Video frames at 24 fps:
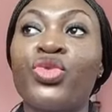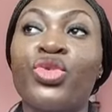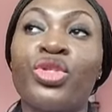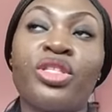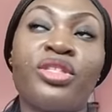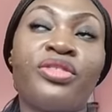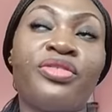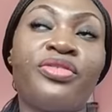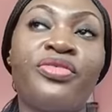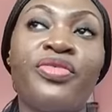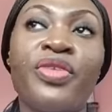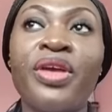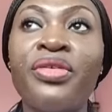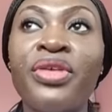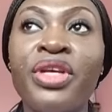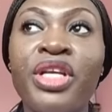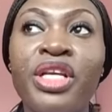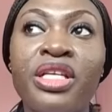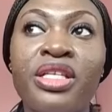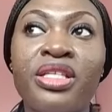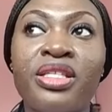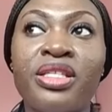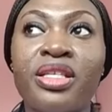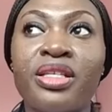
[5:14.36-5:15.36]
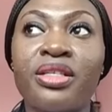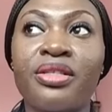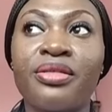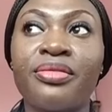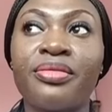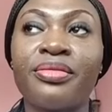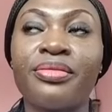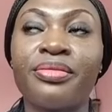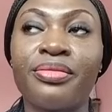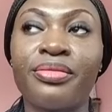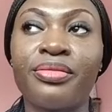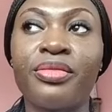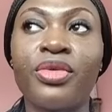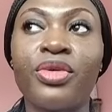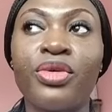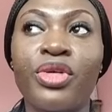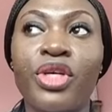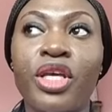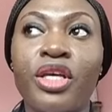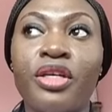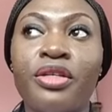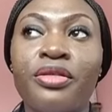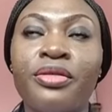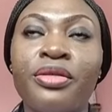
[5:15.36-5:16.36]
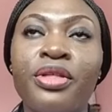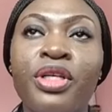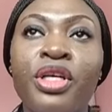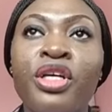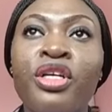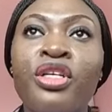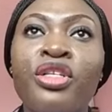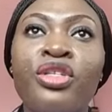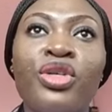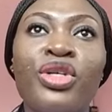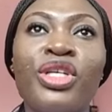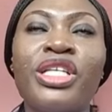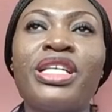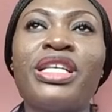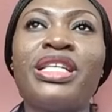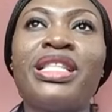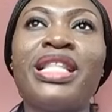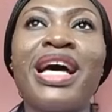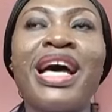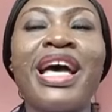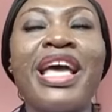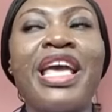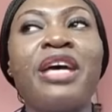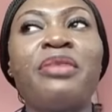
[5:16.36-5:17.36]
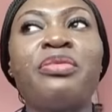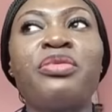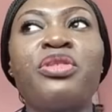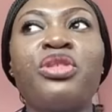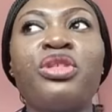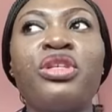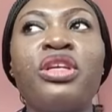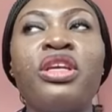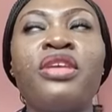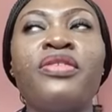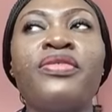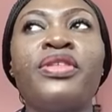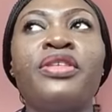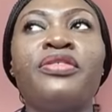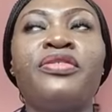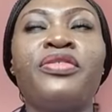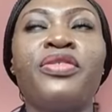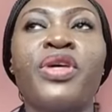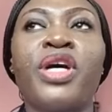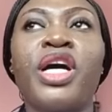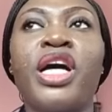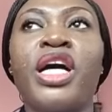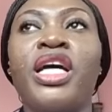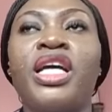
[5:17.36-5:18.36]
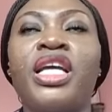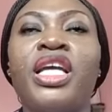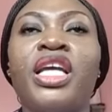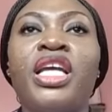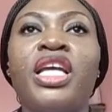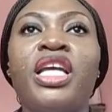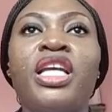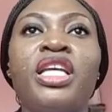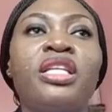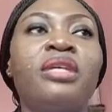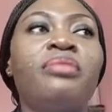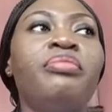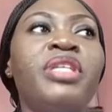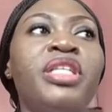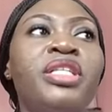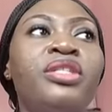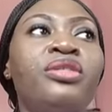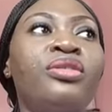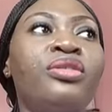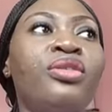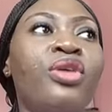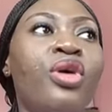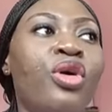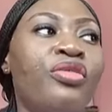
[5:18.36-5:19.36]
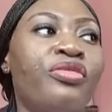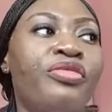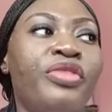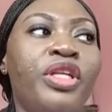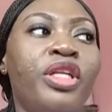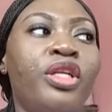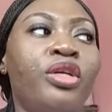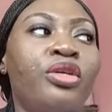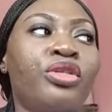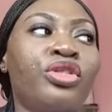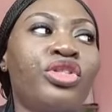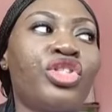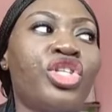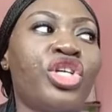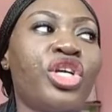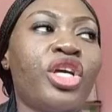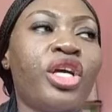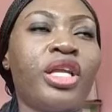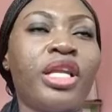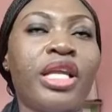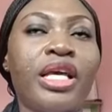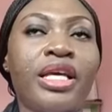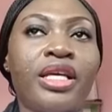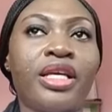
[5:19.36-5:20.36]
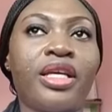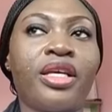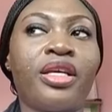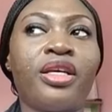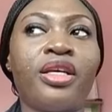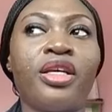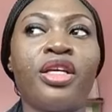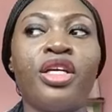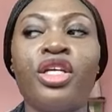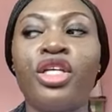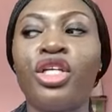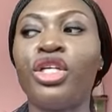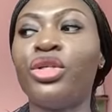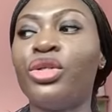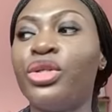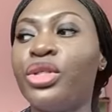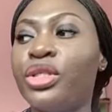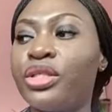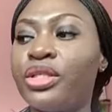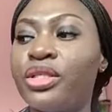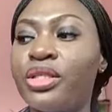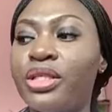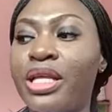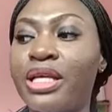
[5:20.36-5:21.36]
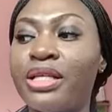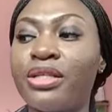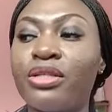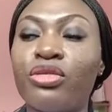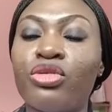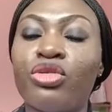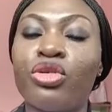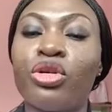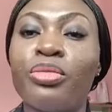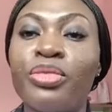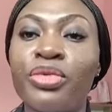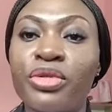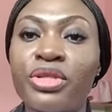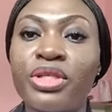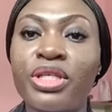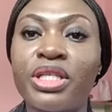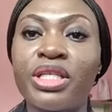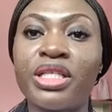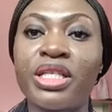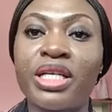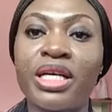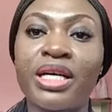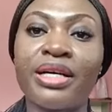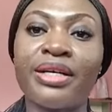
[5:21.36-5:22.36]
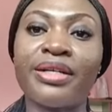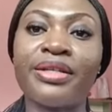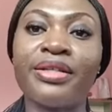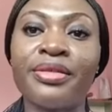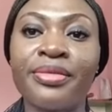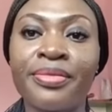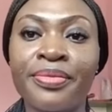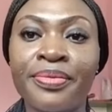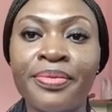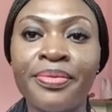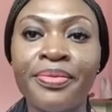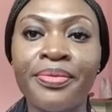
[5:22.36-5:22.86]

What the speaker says: So it's very easy. Okay. So that helps you even if you are in the middle of a long chair. Like, you know, this like double seater.